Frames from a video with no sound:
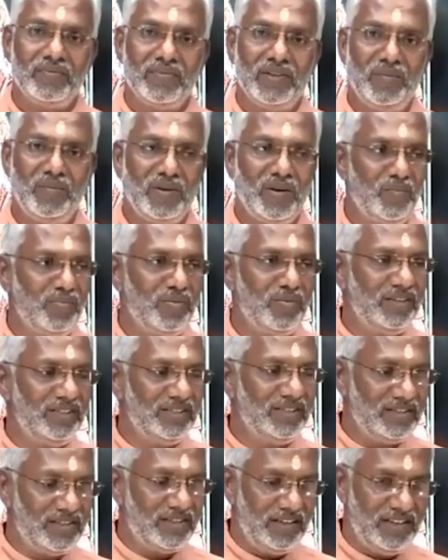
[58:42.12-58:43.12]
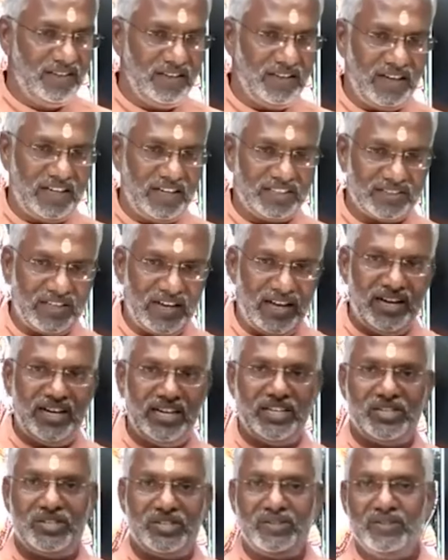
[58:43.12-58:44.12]
I'm completely
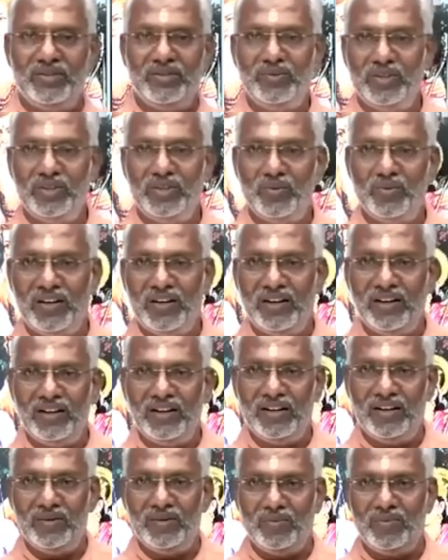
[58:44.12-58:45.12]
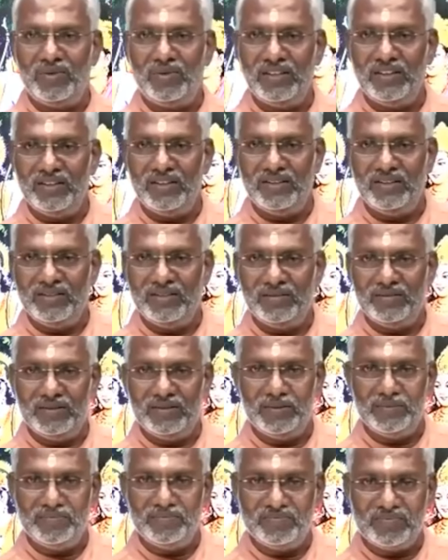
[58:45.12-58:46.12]
astonished with your
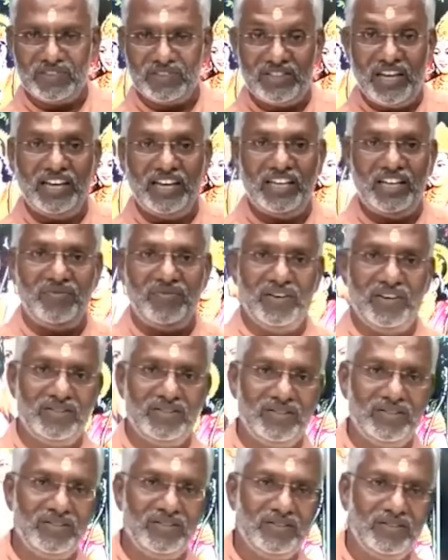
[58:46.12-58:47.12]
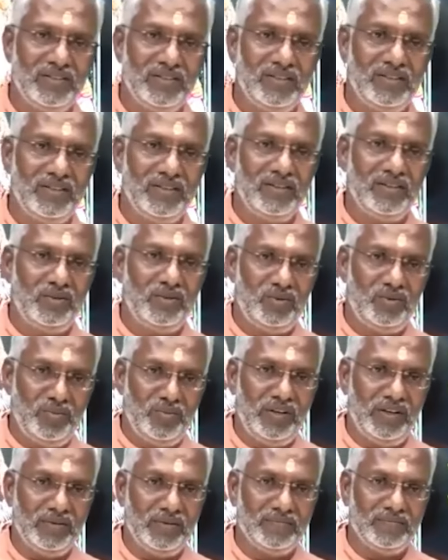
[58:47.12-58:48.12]
sacrifice to
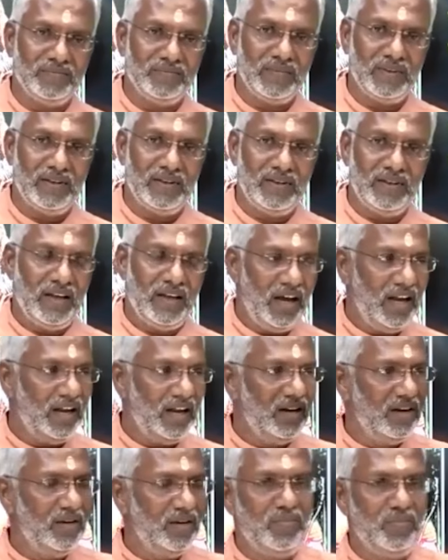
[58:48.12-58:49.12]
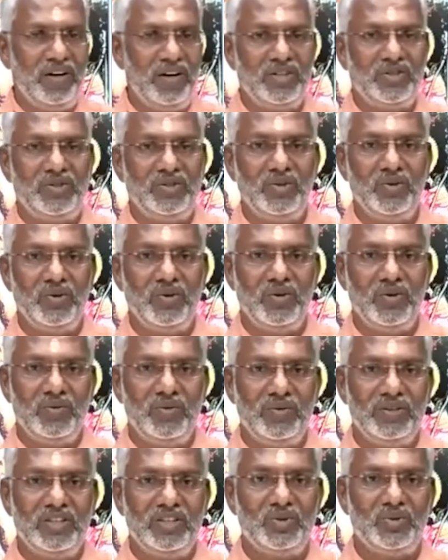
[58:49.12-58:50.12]
me. I'll bless you
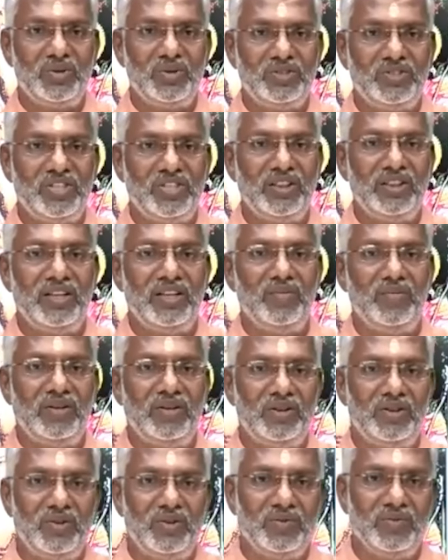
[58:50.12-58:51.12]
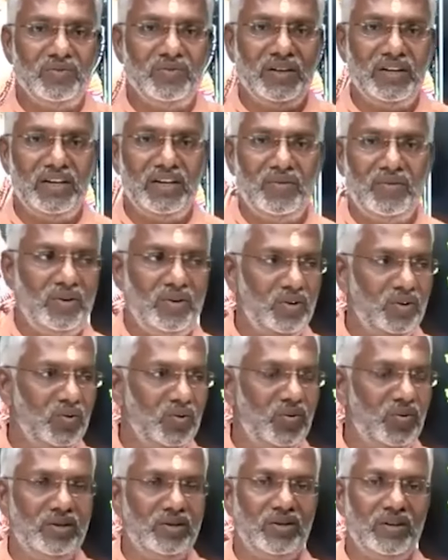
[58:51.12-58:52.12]
with a Swachanda Mrityu. Whenever you
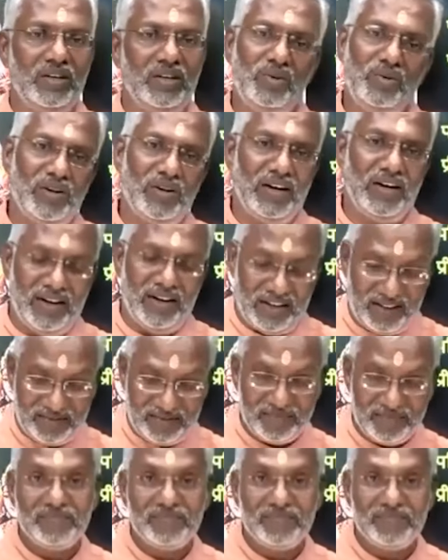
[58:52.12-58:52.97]
want to die, you can die.